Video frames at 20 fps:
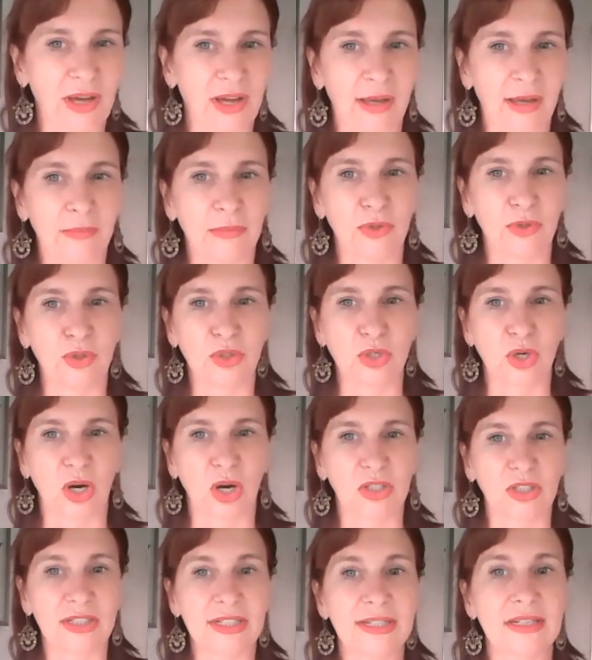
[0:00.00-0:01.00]
I'm your
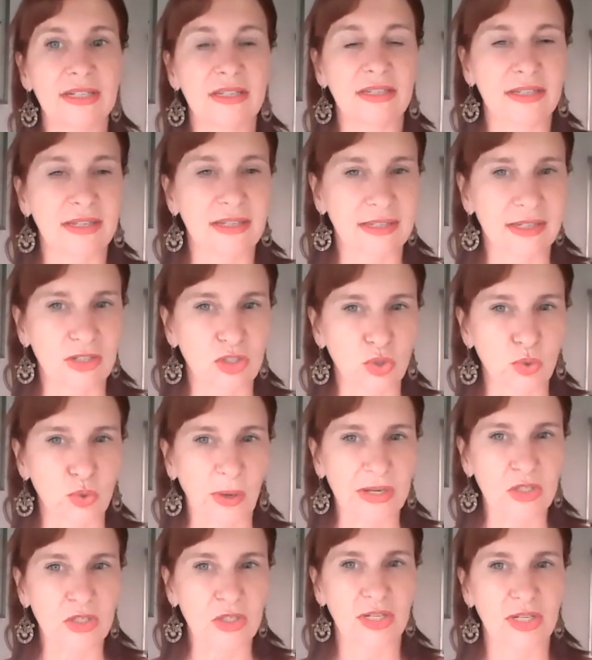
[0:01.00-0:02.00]
daughter. Here's the
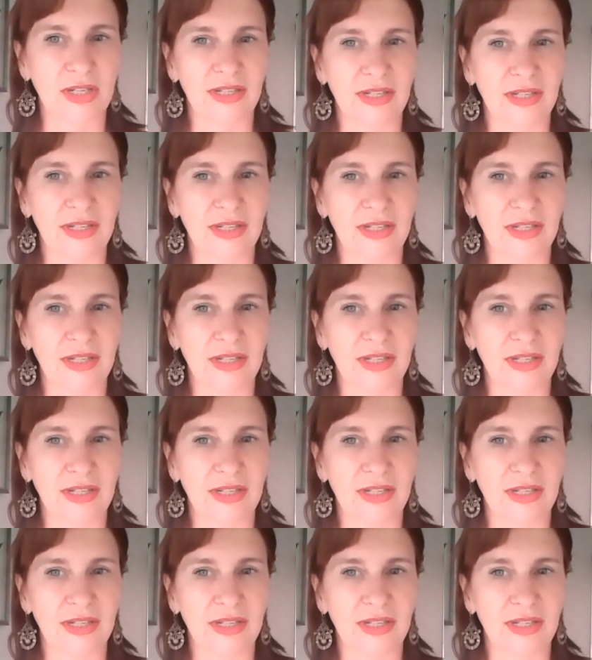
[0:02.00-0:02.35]
situation.